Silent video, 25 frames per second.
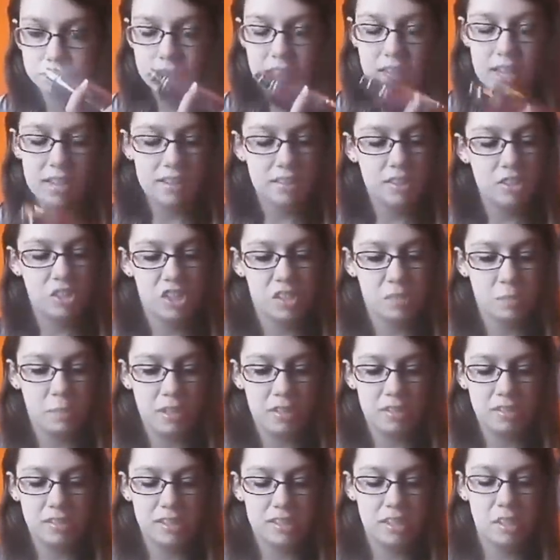And it just
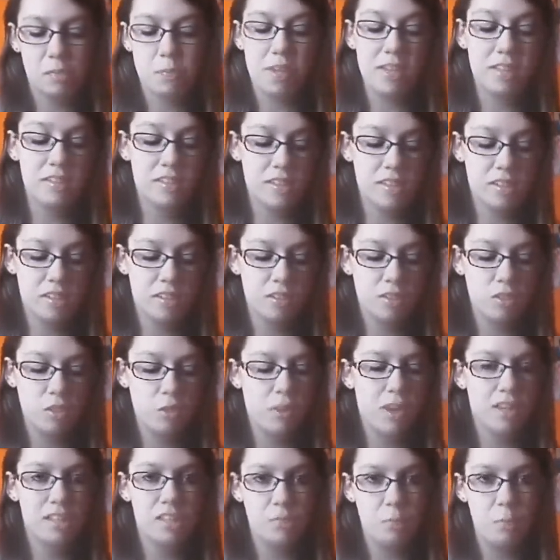smells, it's amazing. You
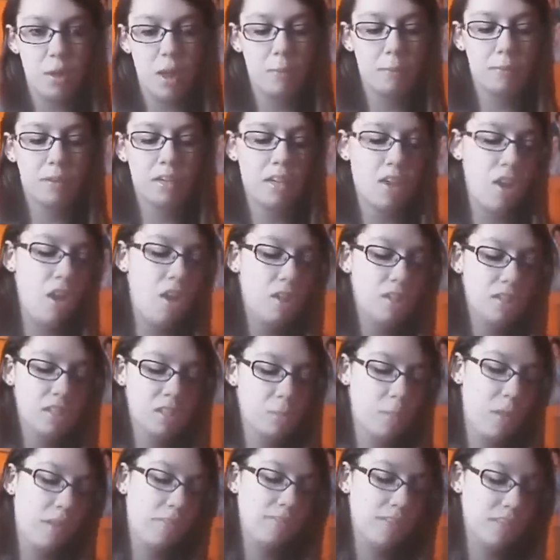guys have probably all
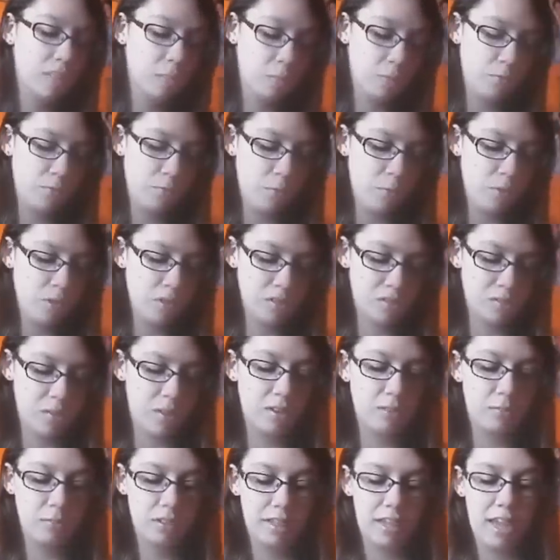smelled this before, so I
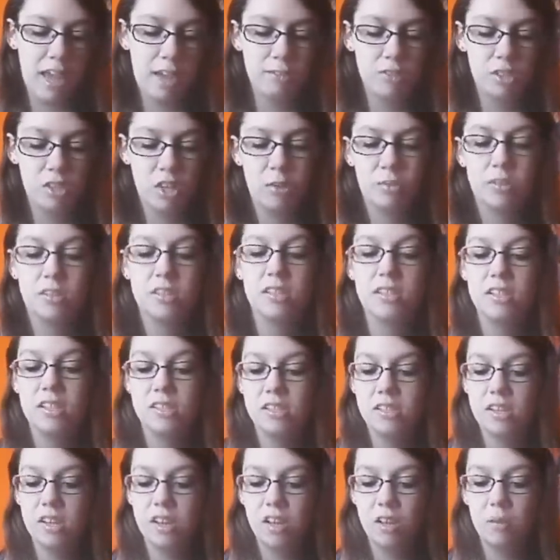don't really have to go into
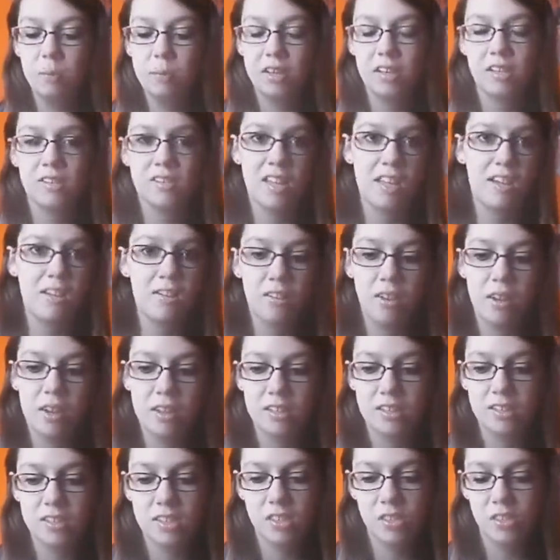detail because I don't know how
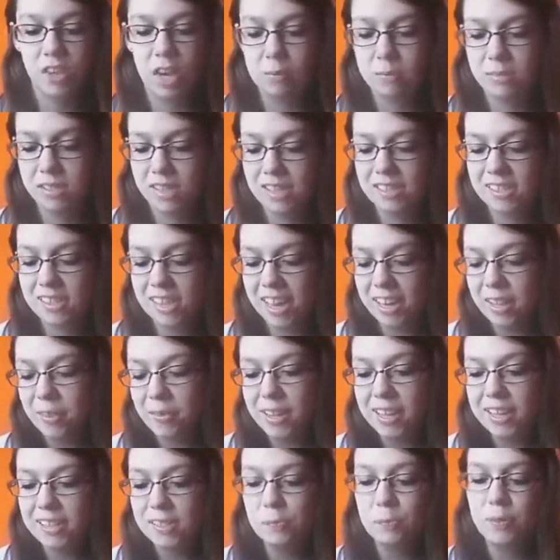to describe scents
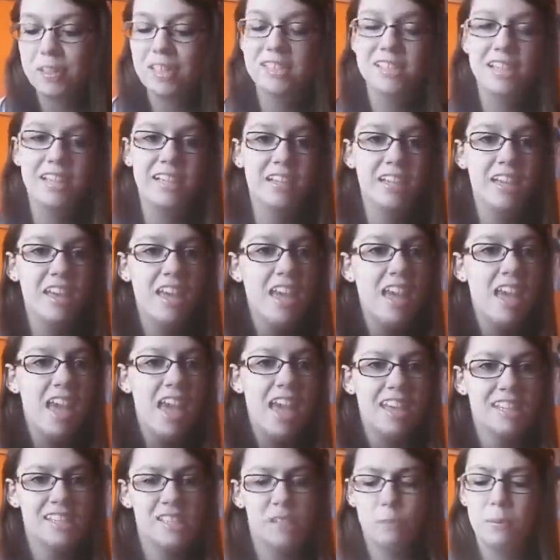anyways, but it's like,
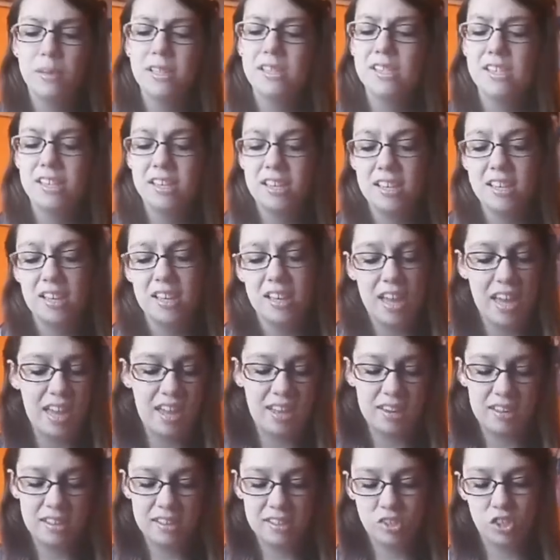it's musky
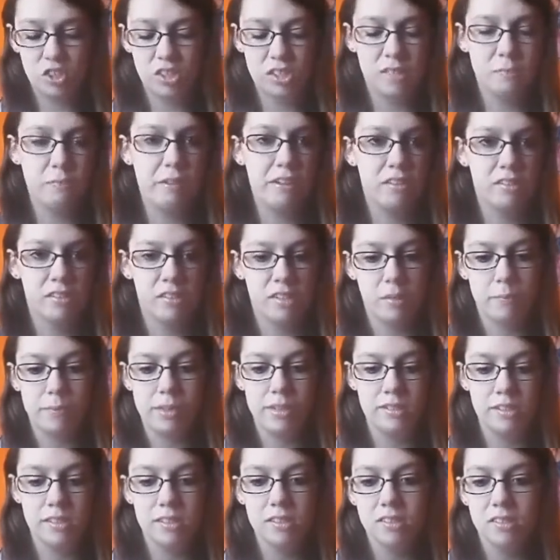and it just smells
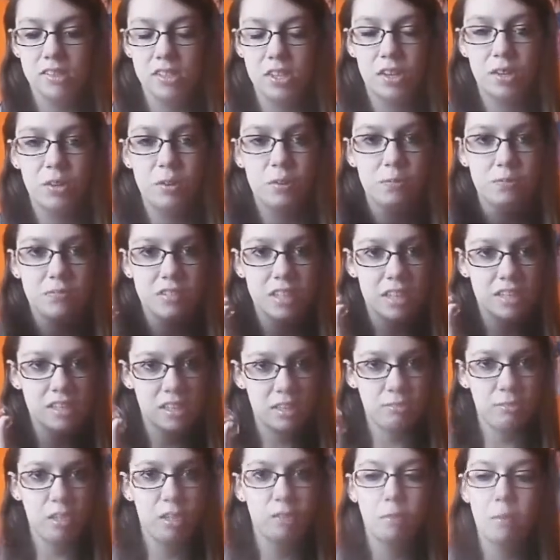amazing. So I
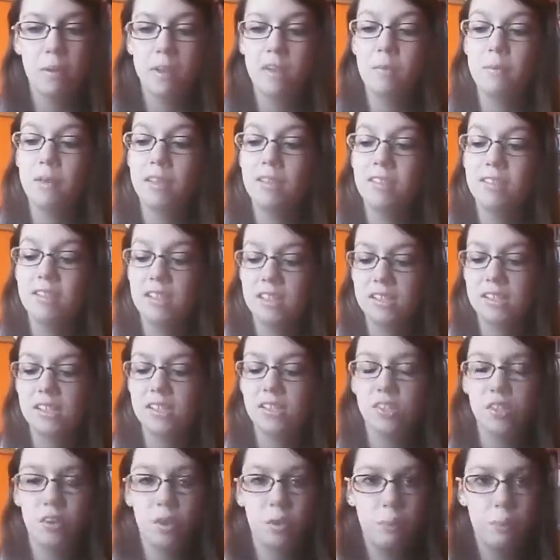definitely recommend this.
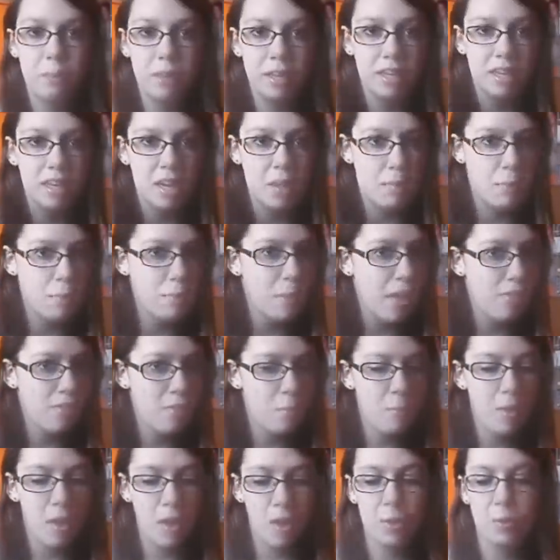Go pick it up at Bath
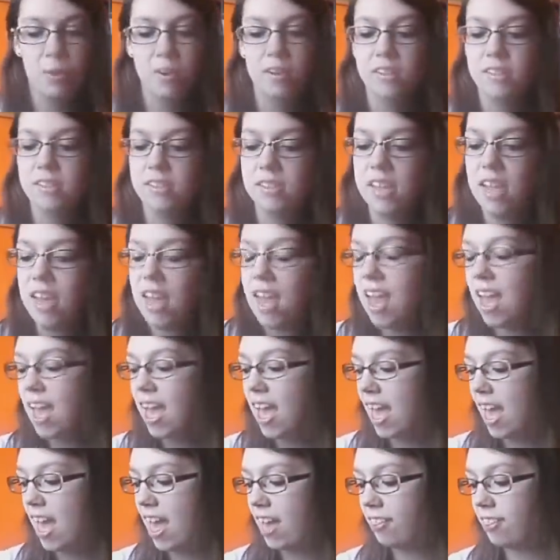& Body Works.
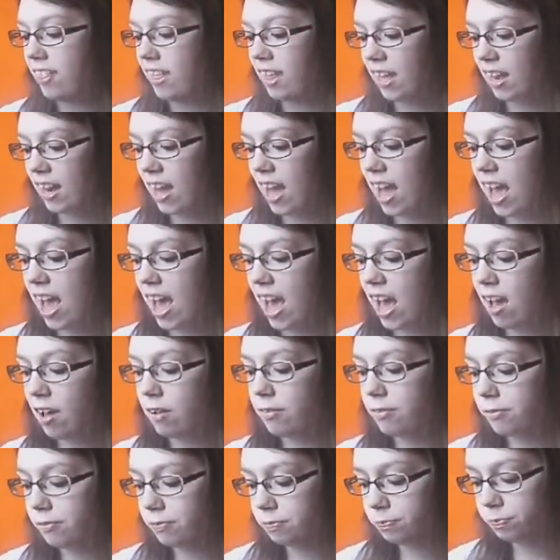And then I
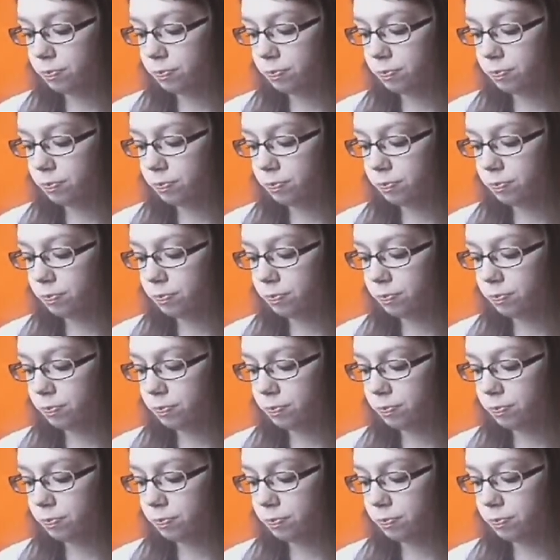have